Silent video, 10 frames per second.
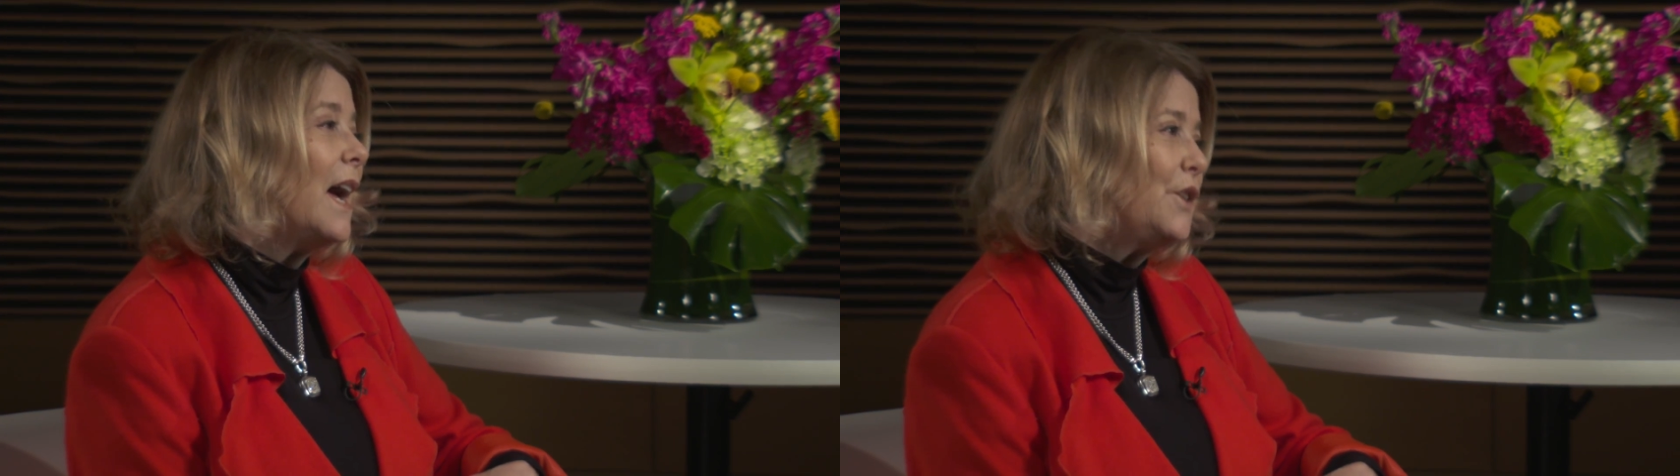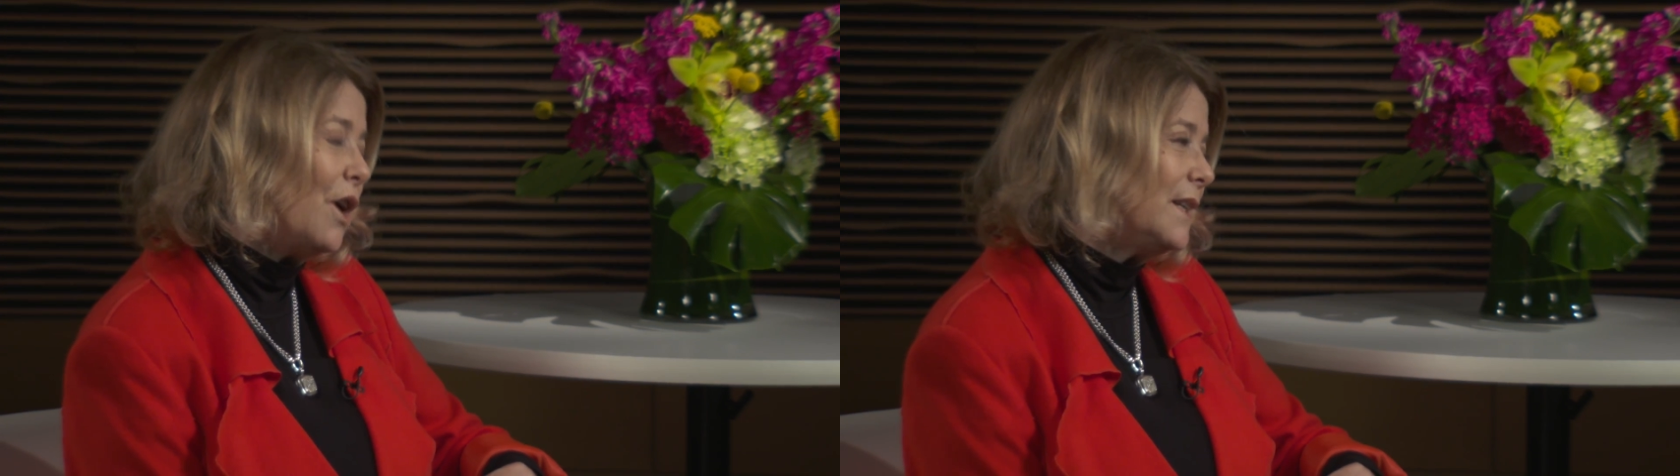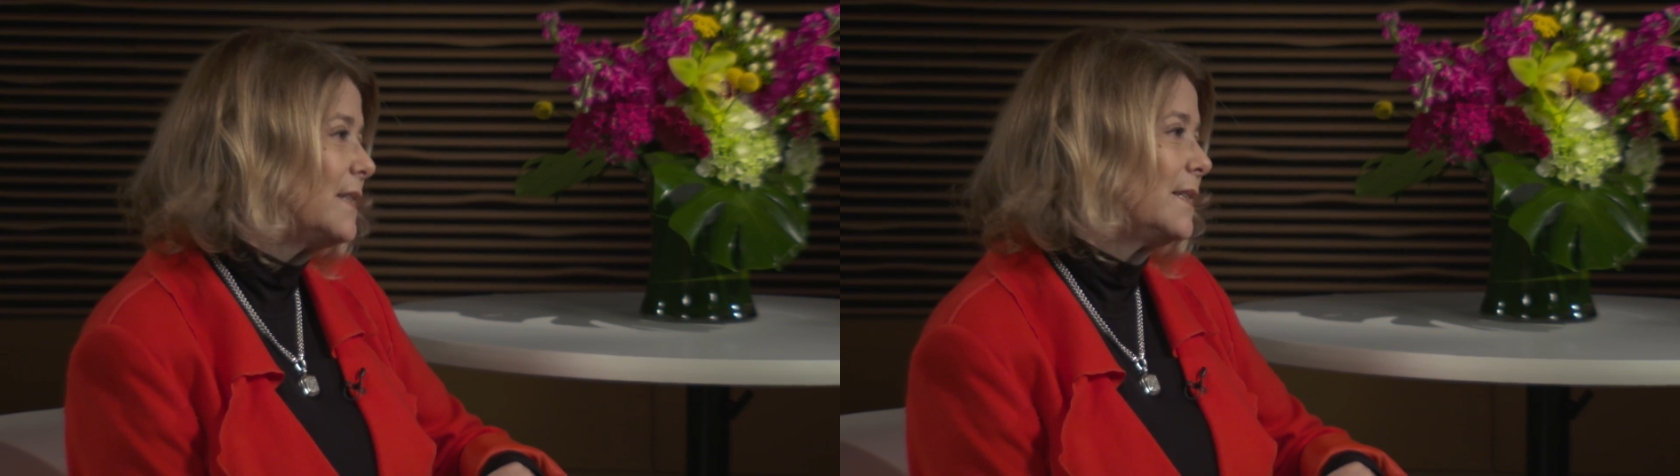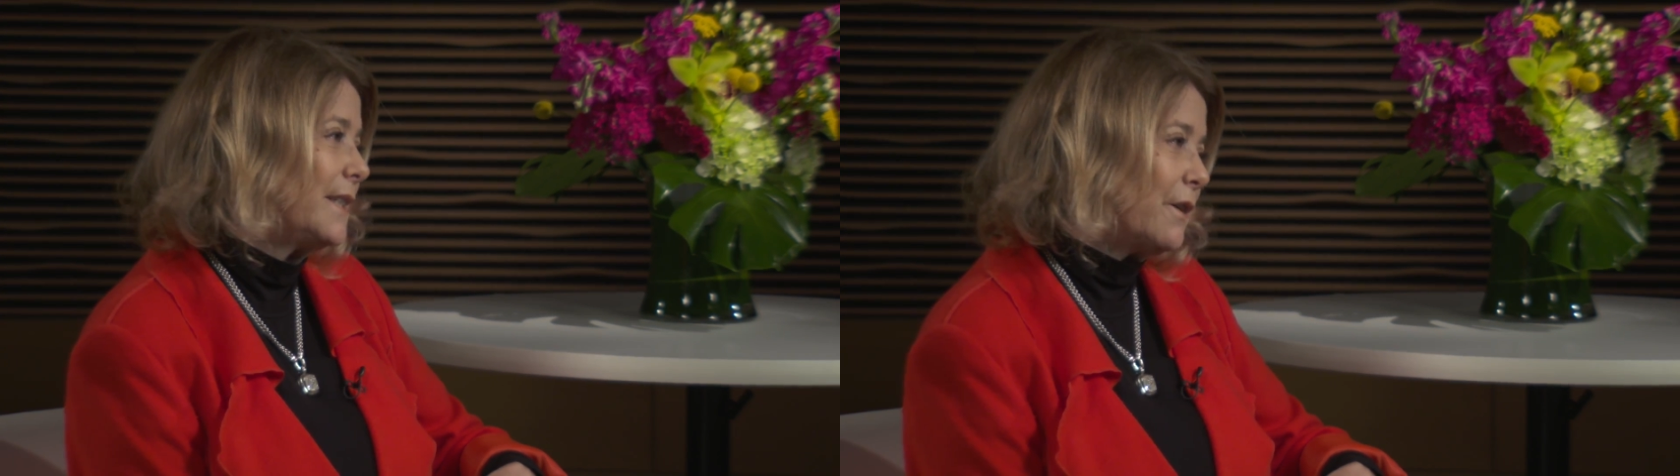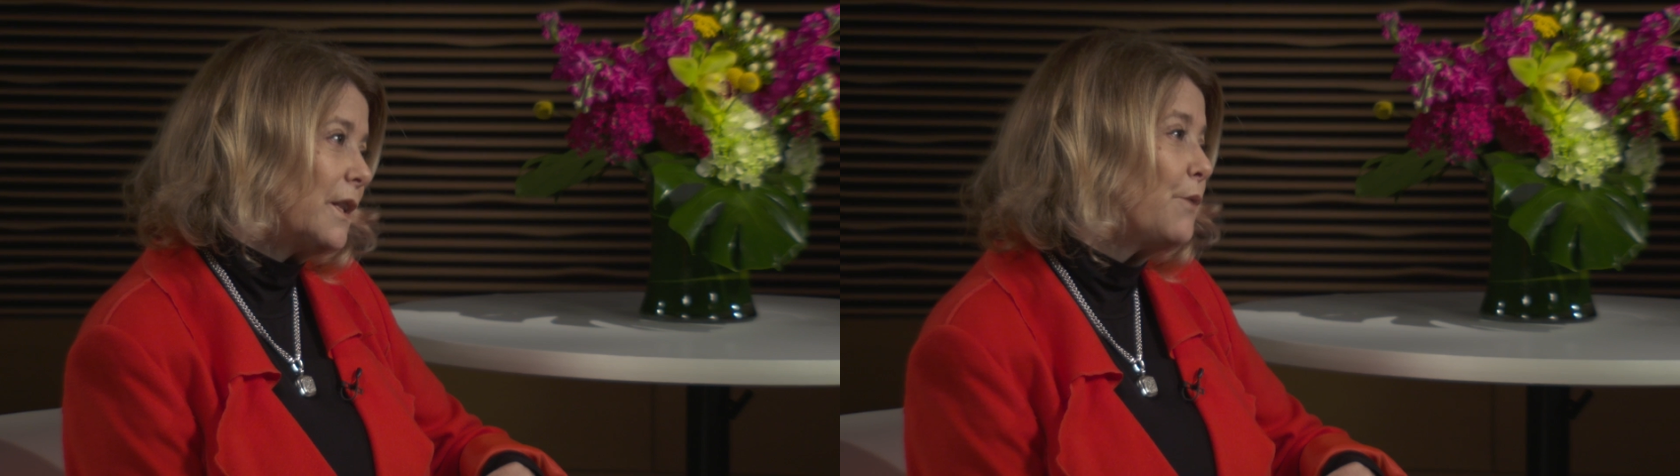and not
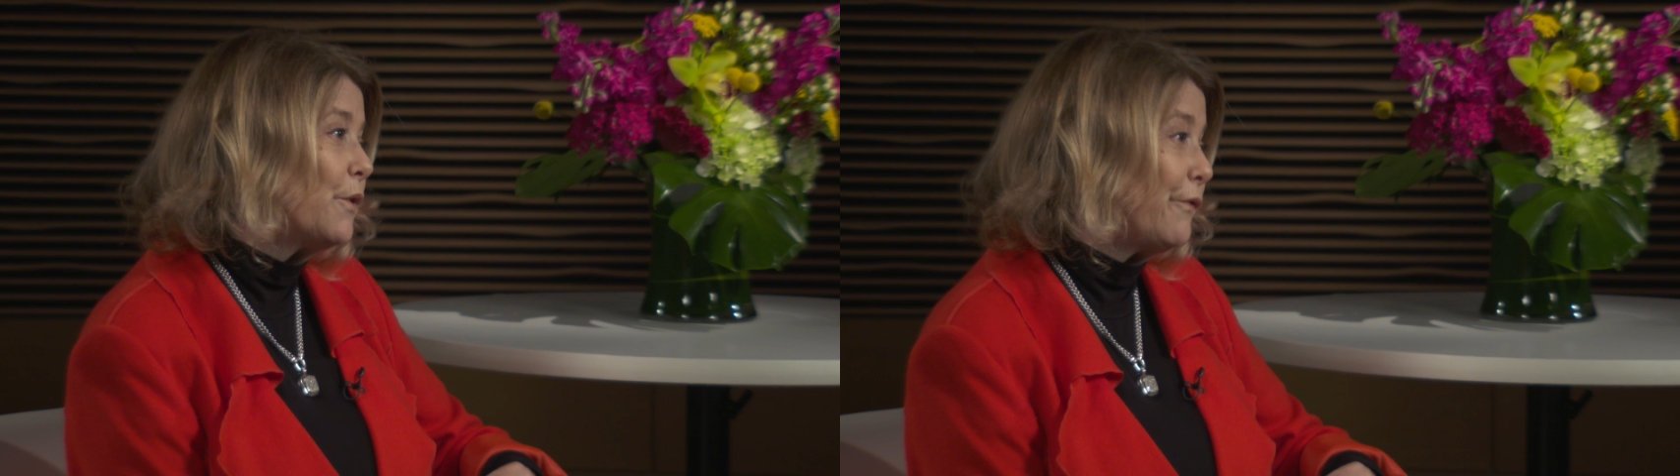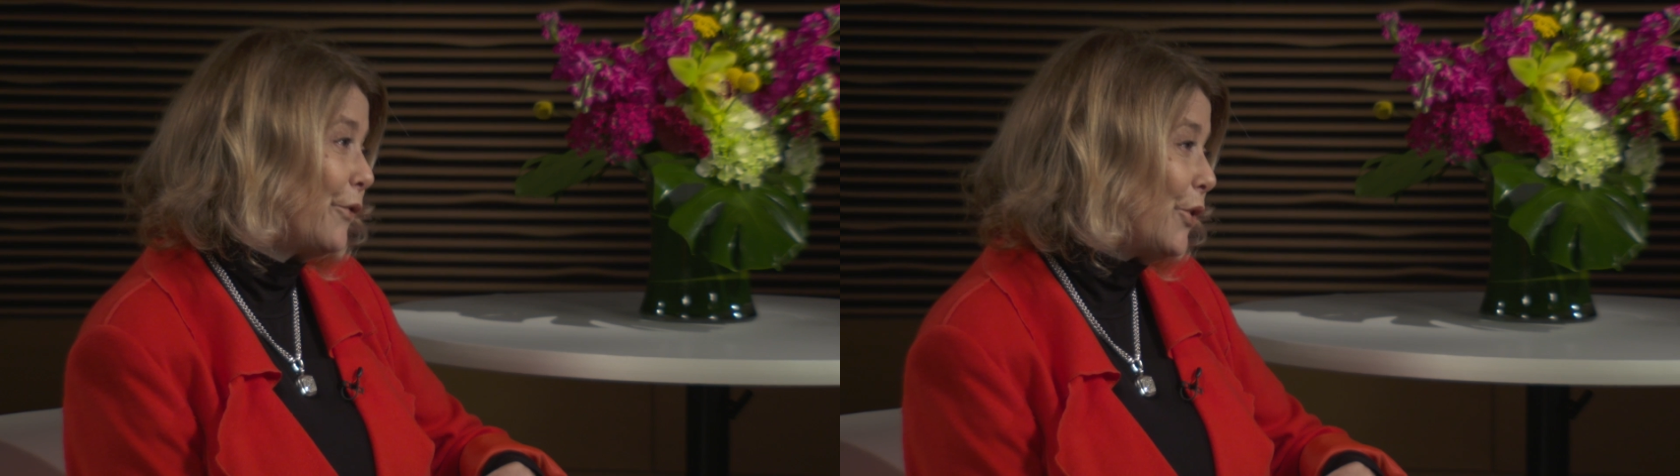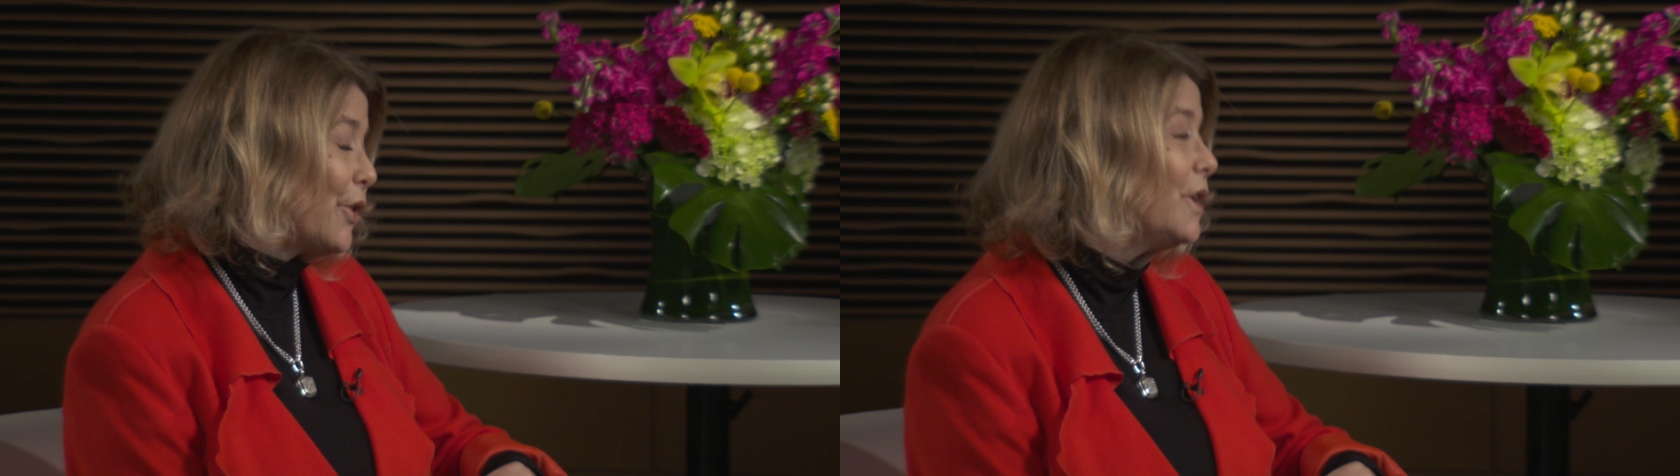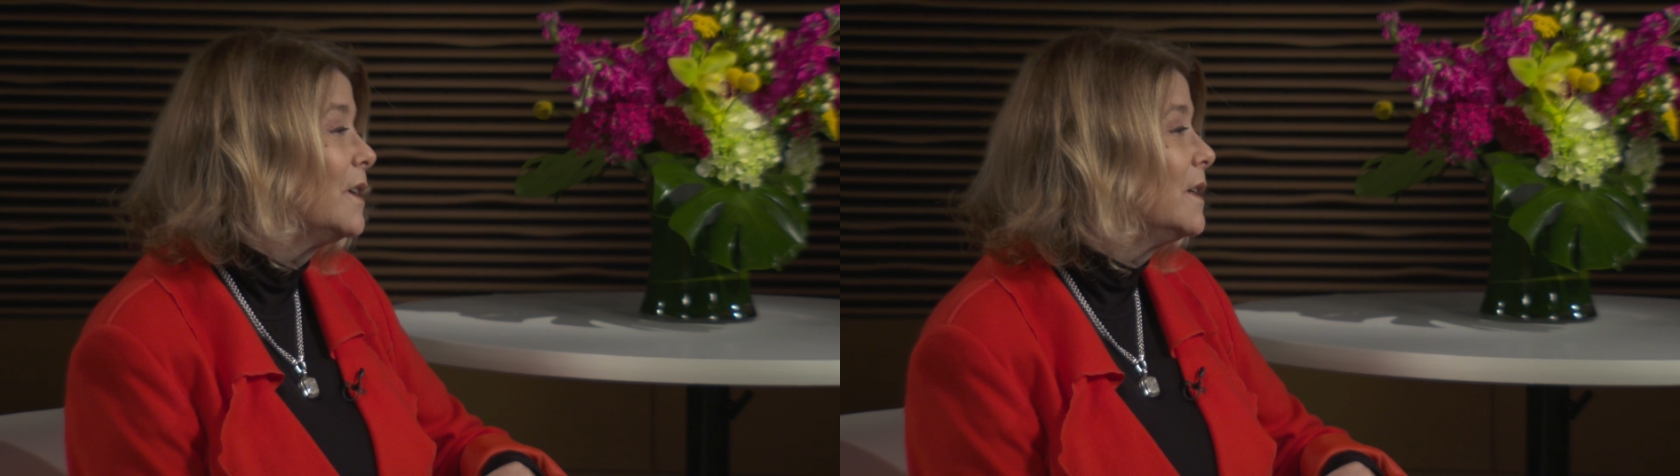necessarily refer